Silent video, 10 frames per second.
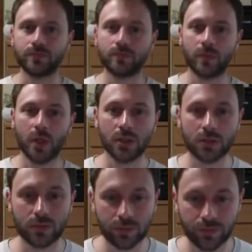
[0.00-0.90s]
and
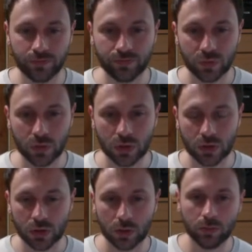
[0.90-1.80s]

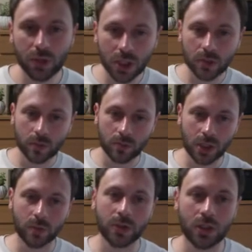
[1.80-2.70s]

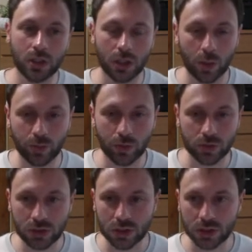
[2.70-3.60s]
maybe
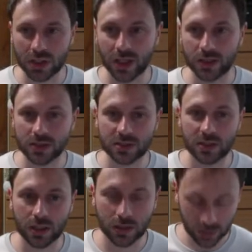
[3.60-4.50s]
approaching it like this, like you